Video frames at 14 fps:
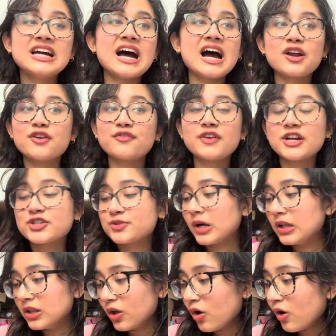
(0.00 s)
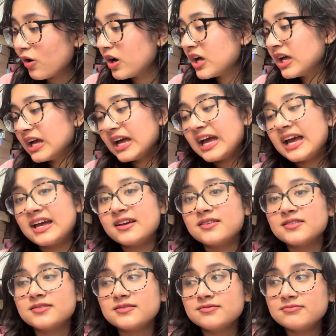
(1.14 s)
I refer to a lot. It
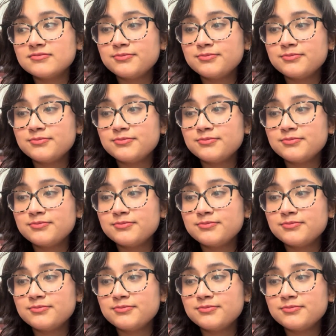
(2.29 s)
uh,